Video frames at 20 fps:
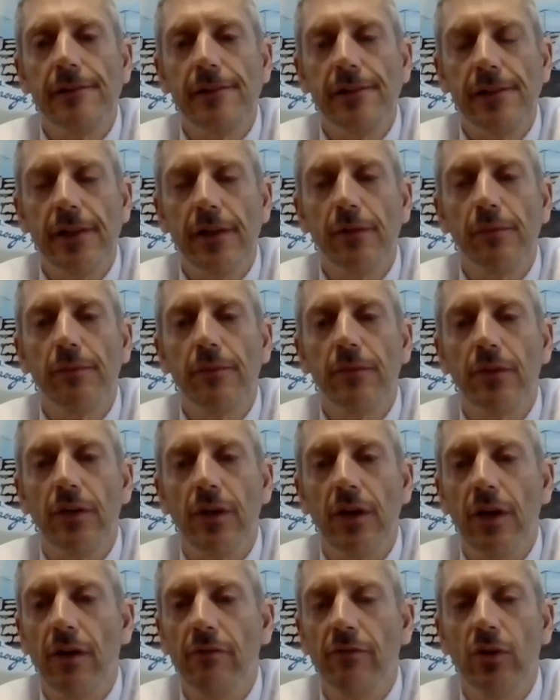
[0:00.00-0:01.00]
Yep.
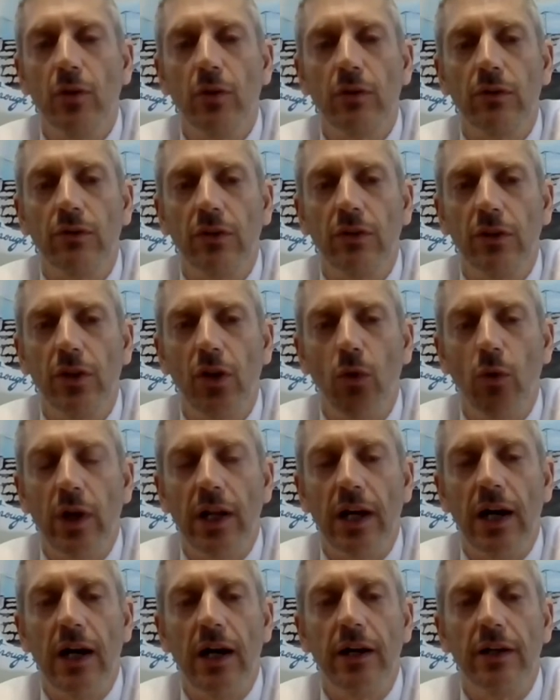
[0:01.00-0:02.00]
They have nowhere
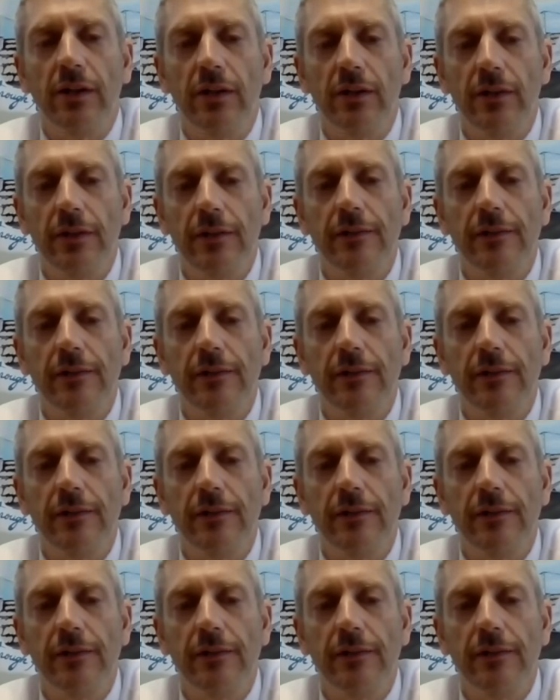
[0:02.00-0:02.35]
to hide.